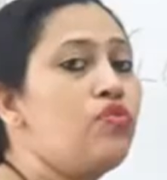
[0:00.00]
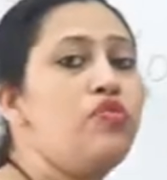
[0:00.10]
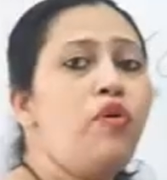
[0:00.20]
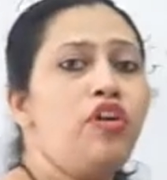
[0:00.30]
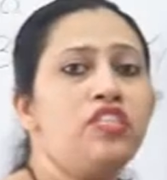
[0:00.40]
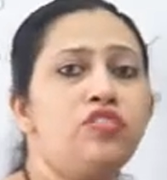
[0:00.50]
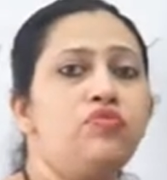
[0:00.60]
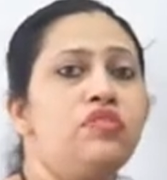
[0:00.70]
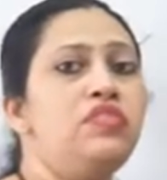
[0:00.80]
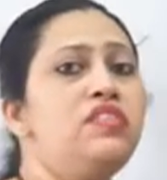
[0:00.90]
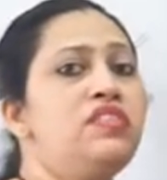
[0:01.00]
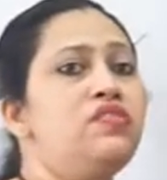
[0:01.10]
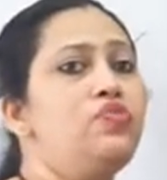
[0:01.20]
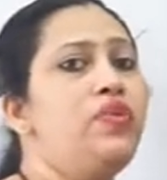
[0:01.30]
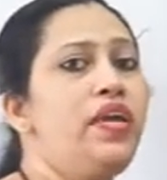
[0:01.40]
Good morning
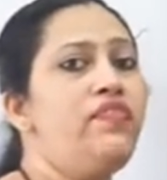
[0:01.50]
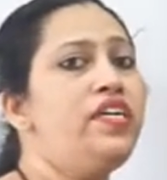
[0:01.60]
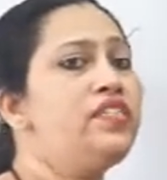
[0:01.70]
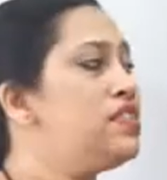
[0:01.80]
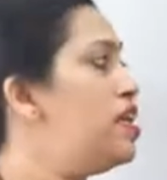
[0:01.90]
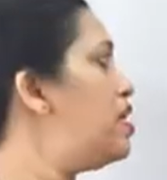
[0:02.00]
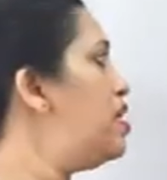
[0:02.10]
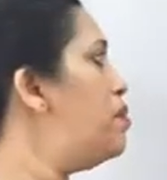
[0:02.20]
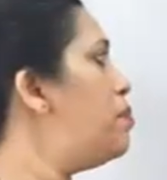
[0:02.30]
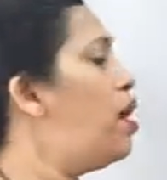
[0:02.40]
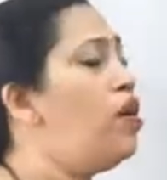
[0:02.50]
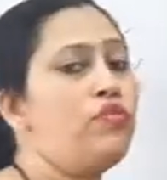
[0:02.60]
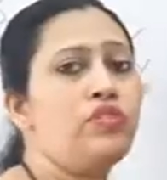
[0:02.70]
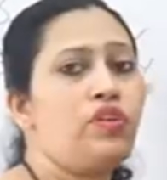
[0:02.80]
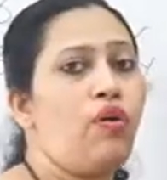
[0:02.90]
students. Today we are studying
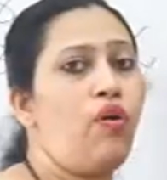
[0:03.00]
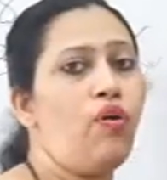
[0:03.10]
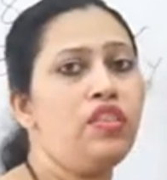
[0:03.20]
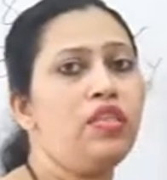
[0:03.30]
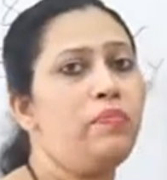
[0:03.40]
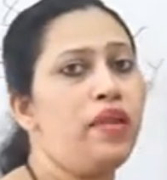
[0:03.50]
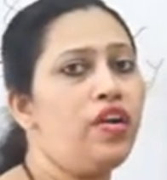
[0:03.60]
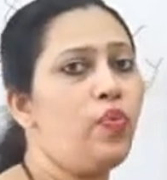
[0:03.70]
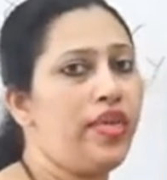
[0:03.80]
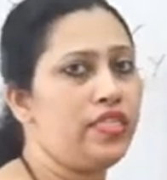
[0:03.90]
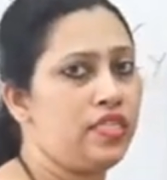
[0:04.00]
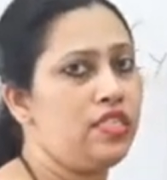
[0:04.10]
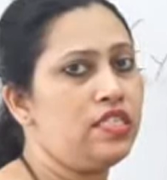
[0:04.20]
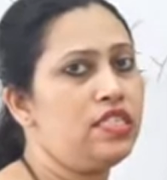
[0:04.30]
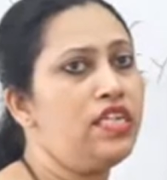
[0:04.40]
about all the blood
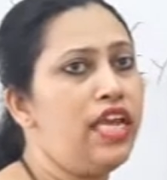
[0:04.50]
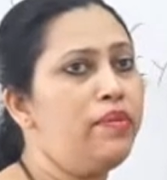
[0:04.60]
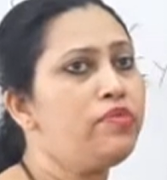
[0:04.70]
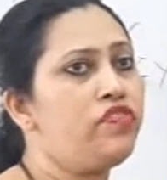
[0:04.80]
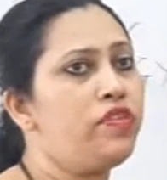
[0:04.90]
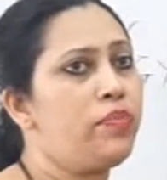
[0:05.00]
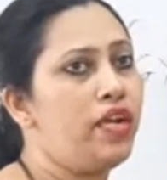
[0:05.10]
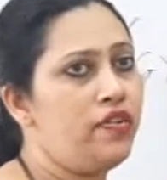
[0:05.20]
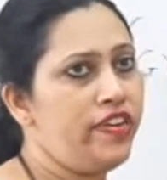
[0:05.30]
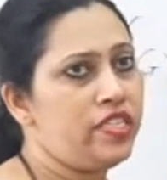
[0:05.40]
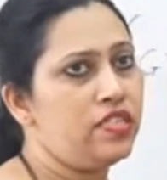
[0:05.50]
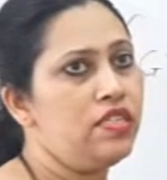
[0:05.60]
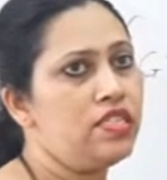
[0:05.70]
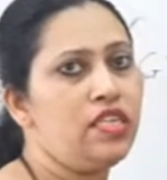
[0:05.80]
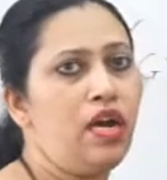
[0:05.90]
vessels, the names of the blood
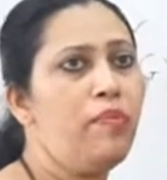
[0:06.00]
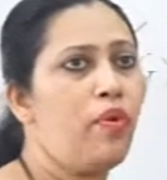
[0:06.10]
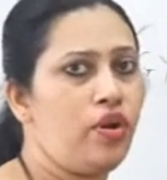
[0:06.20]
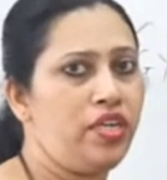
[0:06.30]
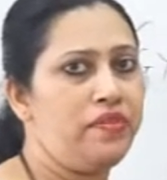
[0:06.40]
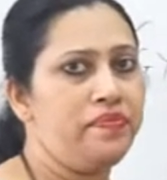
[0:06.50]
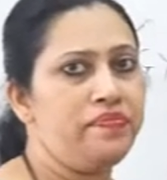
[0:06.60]
vessels in our body.